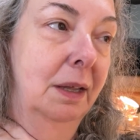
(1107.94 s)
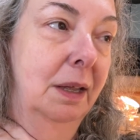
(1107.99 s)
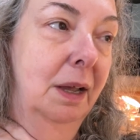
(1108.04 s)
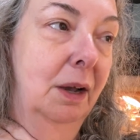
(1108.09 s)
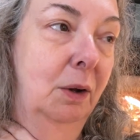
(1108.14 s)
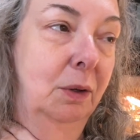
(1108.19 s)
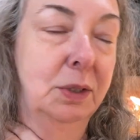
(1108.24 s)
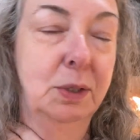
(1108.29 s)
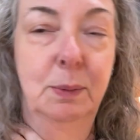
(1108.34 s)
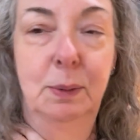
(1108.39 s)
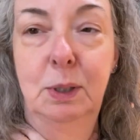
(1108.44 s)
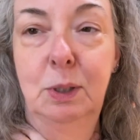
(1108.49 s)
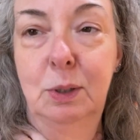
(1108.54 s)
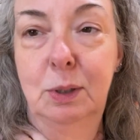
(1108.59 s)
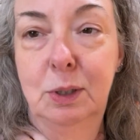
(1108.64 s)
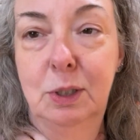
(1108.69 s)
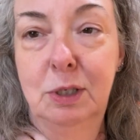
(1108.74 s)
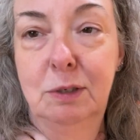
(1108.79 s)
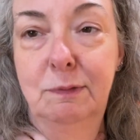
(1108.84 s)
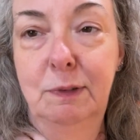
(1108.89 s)
also
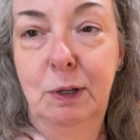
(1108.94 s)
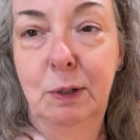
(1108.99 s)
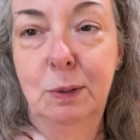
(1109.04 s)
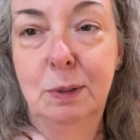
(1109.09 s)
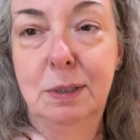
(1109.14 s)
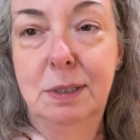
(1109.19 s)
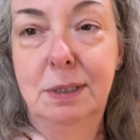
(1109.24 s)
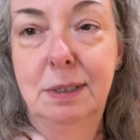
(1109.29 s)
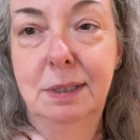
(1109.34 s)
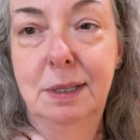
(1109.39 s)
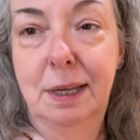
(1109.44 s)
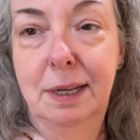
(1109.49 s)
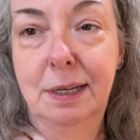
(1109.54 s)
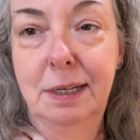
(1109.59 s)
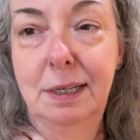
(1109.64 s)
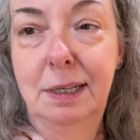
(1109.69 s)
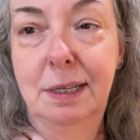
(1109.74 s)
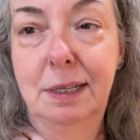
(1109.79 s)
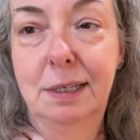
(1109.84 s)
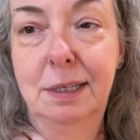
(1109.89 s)
encourage folks, like,
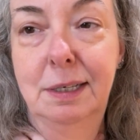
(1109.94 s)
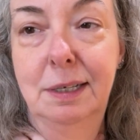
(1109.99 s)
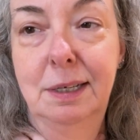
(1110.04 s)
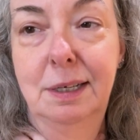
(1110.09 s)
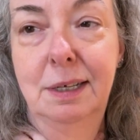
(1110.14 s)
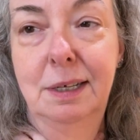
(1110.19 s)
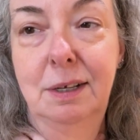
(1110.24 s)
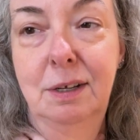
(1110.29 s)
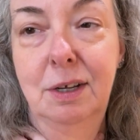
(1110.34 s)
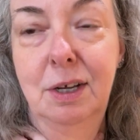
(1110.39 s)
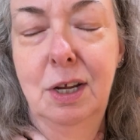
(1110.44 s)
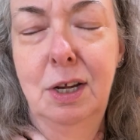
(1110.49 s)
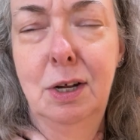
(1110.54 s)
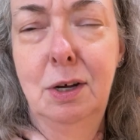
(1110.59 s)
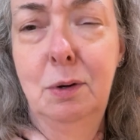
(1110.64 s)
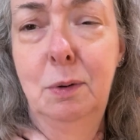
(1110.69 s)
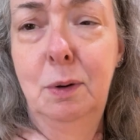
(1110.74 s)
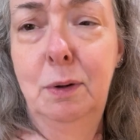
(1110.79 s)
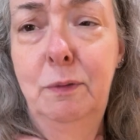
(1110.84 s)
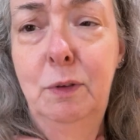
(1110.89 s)
you
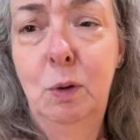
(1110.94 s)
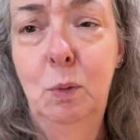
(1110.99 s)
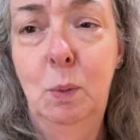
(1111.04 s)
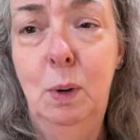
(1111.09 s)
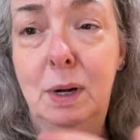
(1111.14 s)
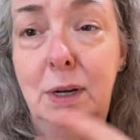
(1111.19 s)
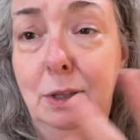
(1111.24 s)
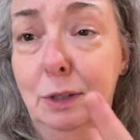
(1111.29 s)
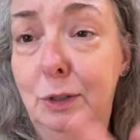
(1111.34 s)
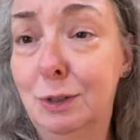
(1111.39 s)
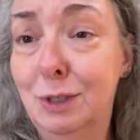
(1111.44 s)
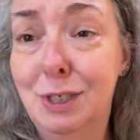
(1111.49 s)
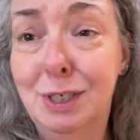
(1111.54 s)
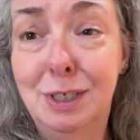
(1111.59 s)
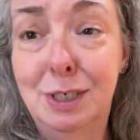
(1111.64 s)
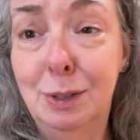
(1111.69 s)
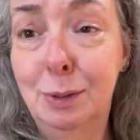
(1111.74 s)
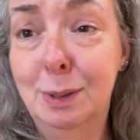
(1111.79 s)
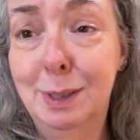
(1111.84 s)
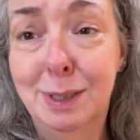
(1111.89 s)
know, if you want to learn to
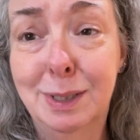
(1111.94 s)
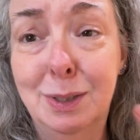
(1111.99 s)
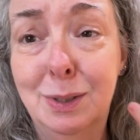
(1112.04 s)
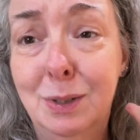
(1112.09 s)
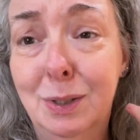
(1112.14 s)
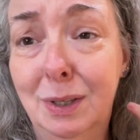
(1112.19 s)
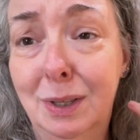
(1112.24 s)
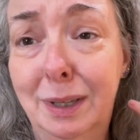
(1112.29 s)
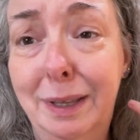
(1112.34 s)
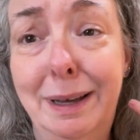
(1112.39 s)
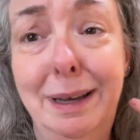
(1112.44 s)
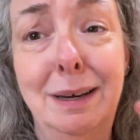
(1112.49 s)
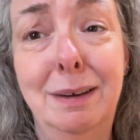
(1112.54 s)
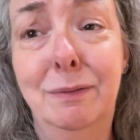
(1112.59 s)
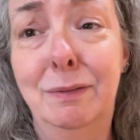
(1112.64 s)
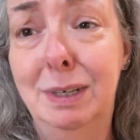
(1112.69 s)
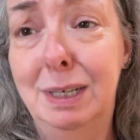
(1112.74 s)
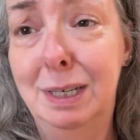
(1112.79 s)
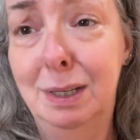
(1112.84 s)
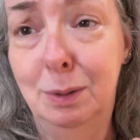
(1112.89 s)
do this, there's a lot of
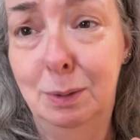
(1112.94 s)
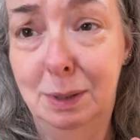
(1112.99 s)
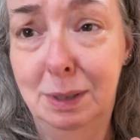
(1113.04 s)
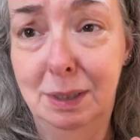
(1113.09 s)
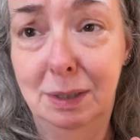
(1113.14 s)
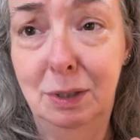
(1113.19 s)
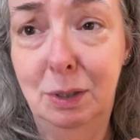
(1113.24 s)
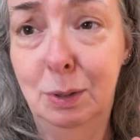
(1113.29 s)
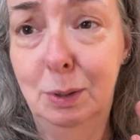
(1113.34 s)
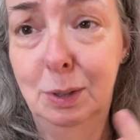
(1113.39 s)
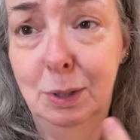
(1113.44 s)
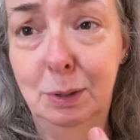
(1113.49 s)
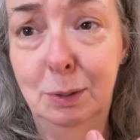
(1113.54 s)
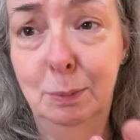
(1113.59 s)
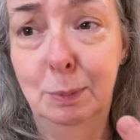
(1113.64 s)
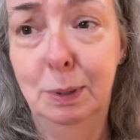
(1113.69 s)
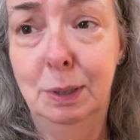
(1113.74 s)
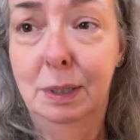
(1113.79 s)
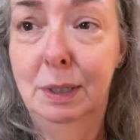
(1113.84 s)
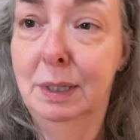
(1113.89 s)
videos on
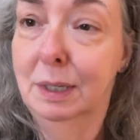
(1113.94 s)
YouTube.